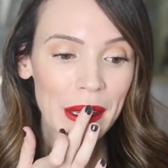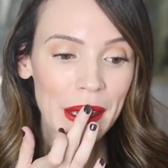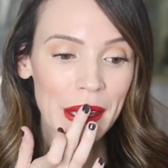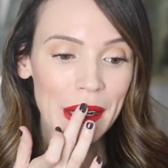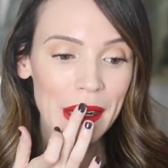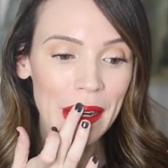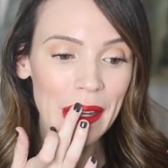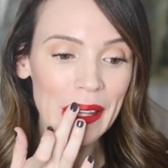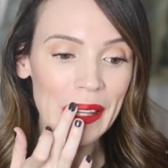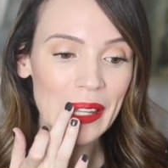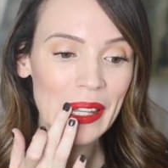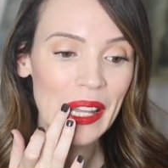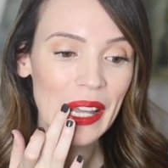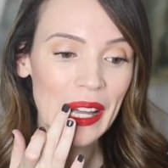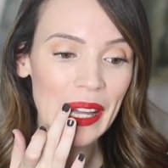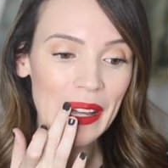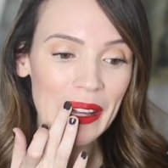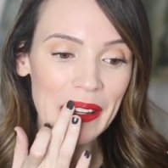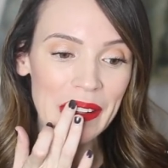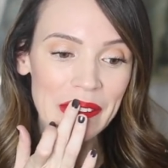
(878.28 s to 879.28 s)
And I
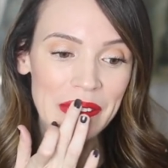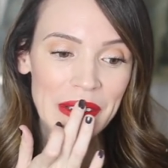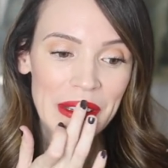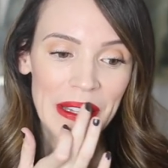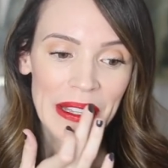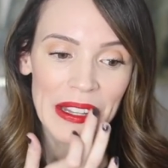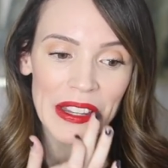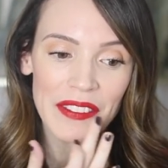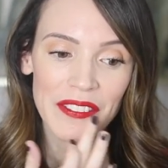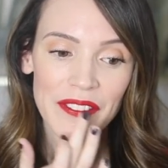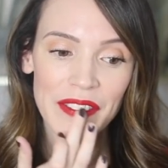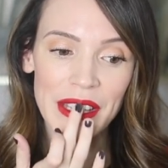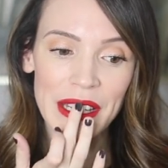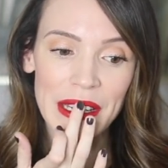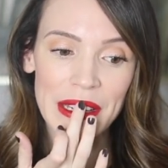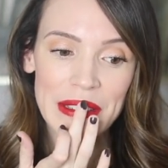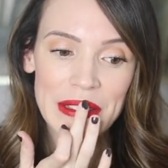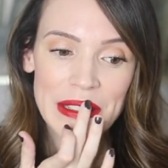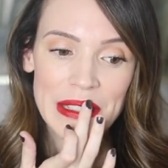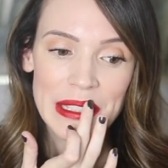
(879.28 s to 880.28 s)
love the
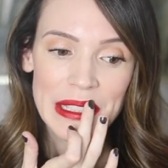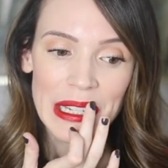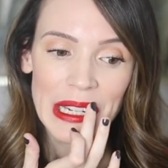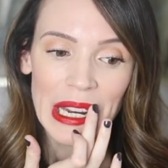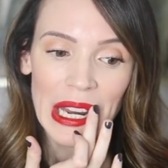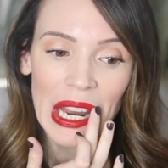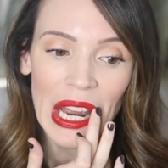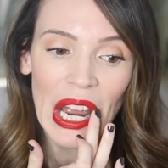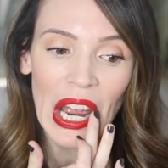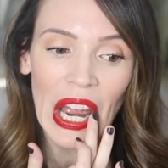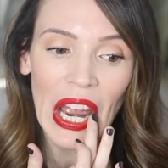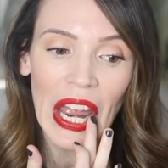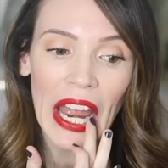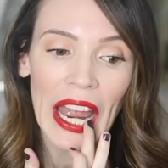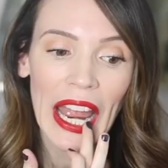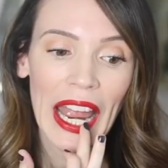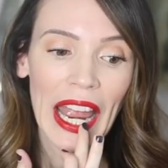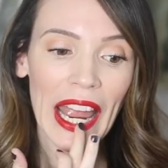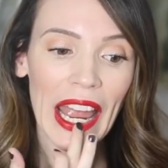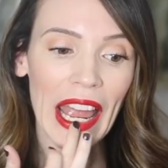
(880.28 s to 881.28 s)
finish.
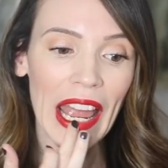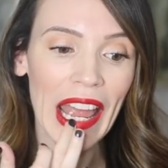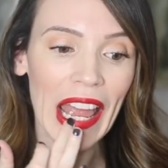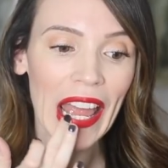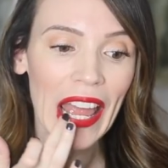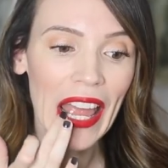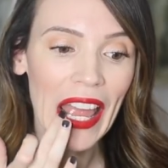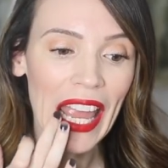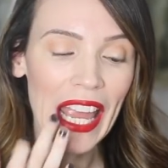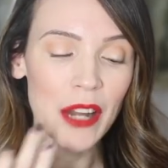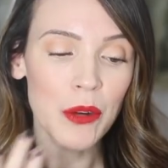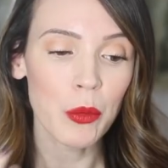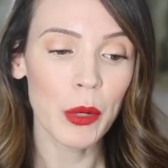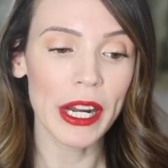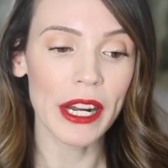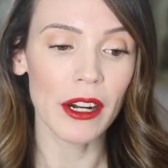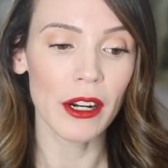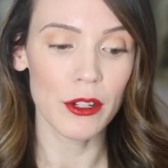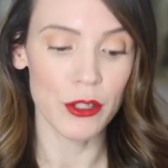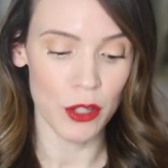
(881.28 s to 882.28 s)
It
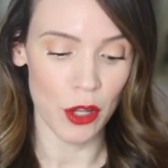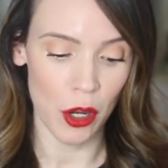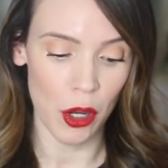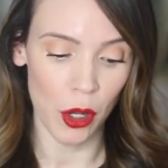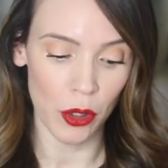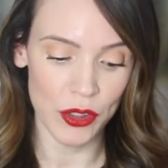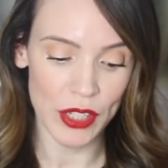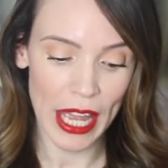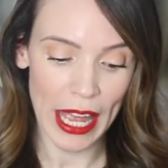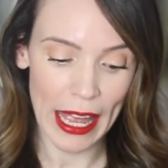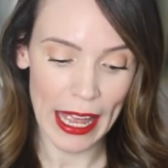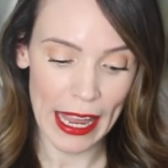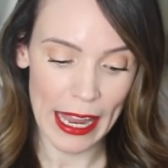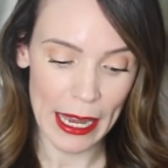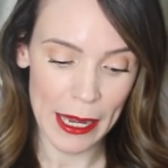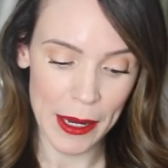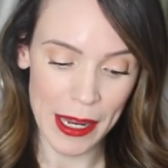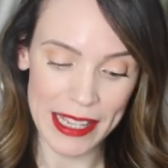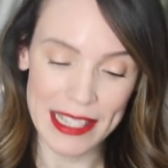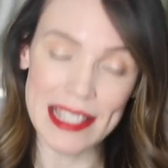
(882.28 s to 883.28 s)
wears all
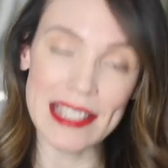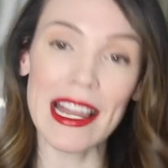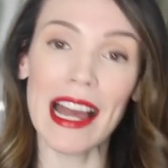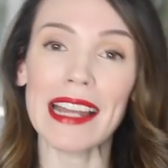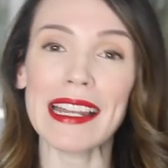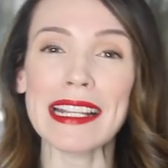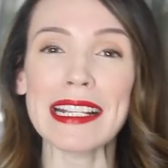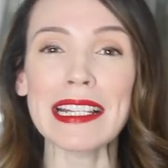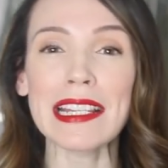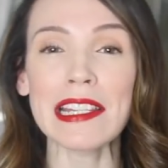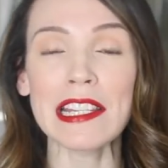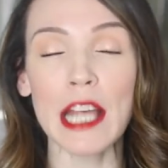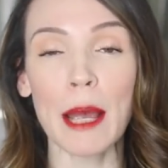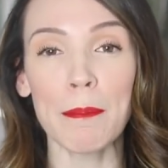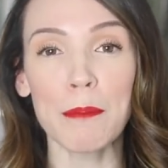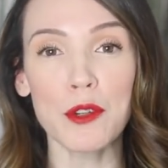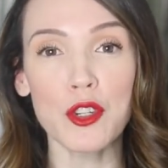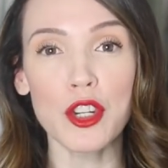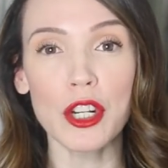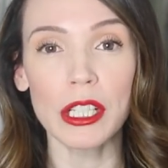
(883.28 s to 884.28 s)
day. It's not
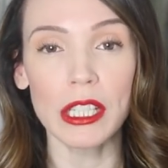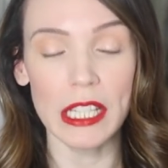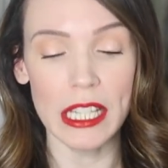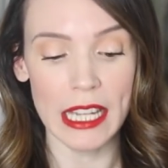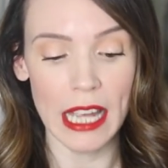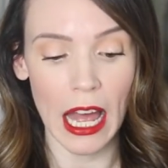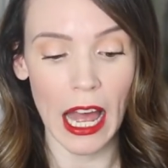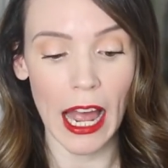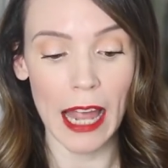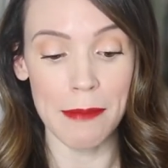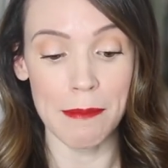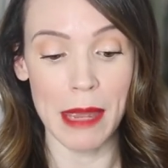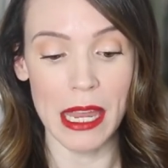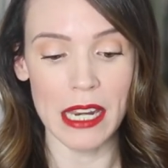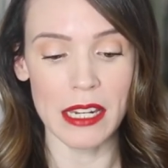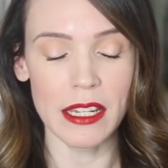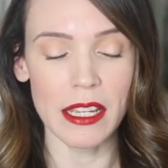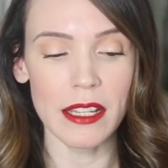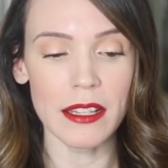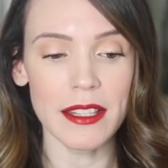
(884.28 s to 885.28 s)
exceptionally high
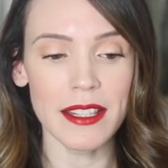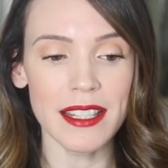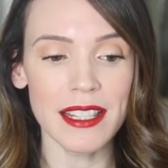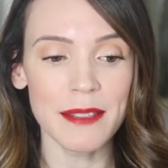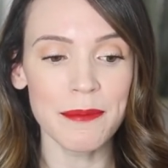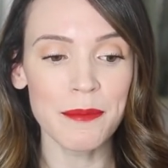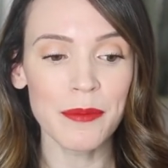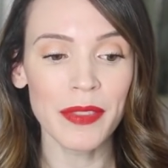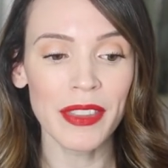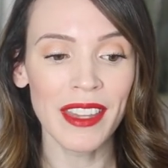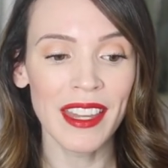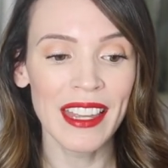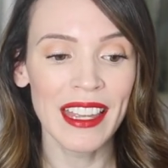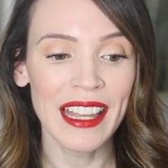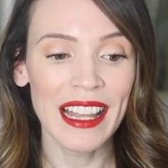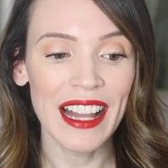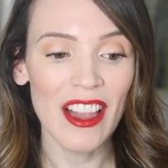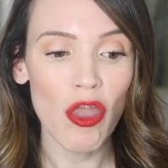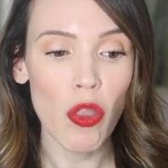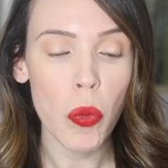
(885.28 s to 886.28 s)
maintenance.
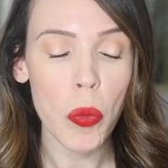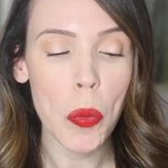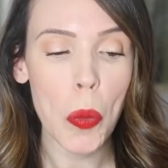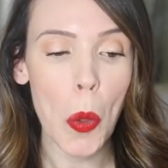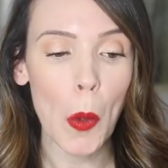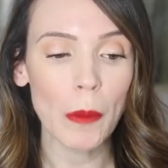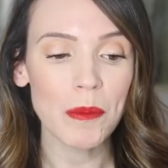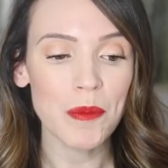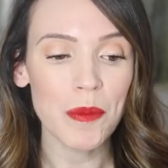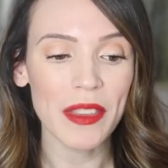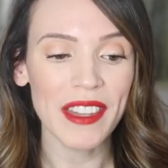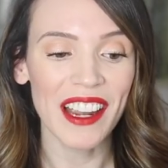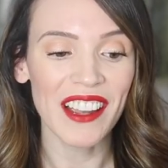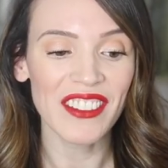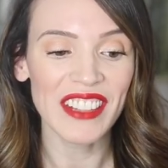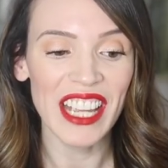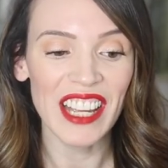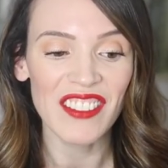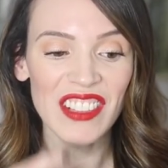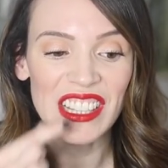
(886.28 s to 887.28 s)
I
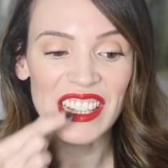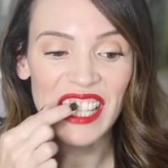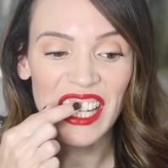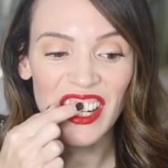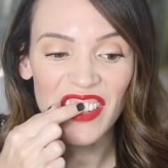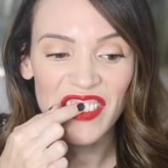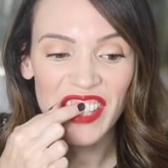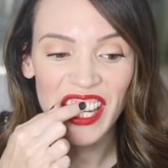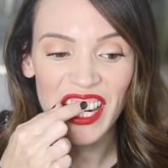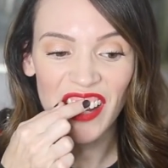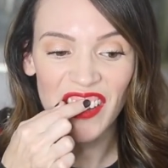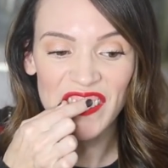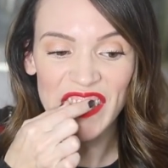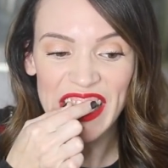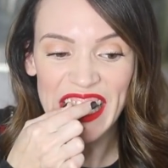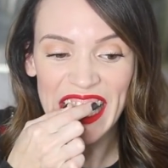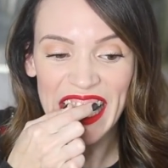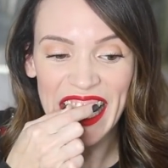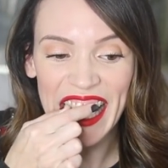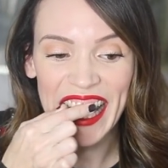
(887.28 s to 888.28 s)
only have a little bit on
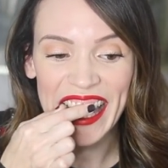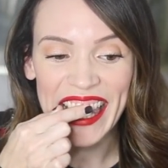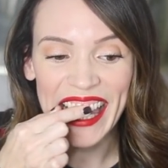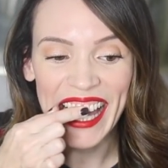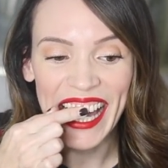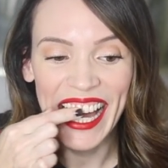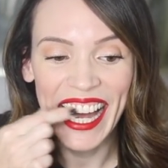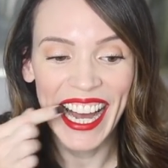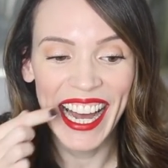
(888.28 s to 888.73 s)
my teeth.